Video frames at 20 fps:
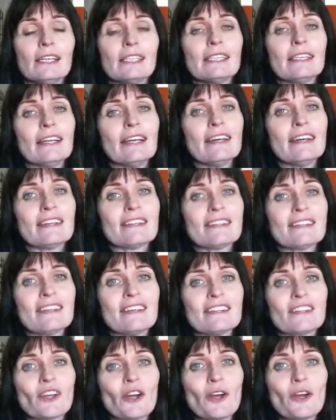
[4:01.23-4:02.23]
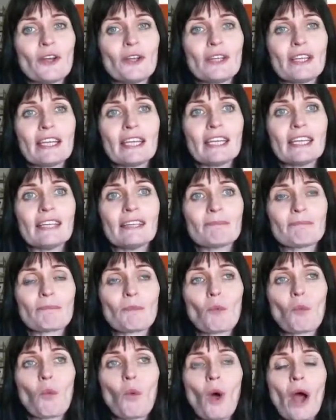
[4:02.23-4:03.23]
Yes, there's only
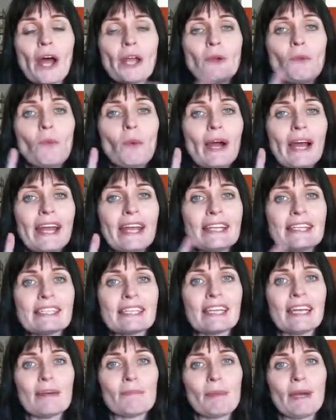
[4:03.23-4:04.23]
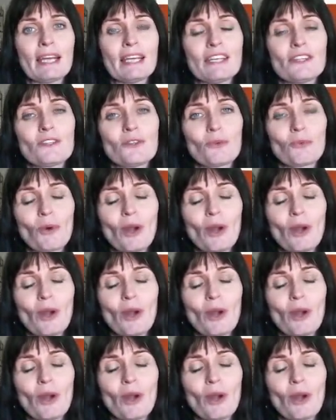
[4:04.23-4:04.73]
one way to get back into